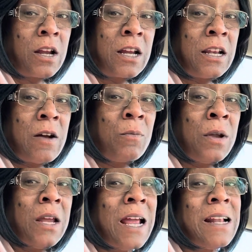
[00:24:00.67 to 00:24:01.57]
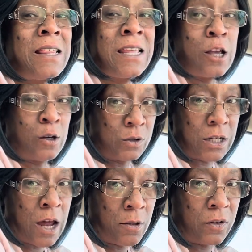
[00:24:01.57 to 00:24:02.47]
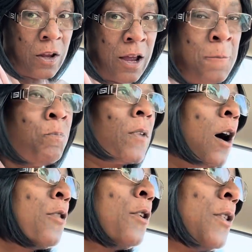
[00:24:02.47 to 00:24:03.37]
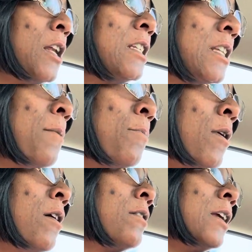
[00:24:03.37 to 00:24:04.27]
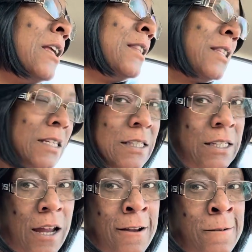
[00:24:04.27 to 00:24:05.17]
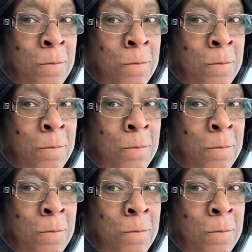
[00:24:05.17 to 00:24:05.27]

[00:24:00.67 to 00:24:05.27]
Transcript: It can never be anything else outside other than a state park in this day.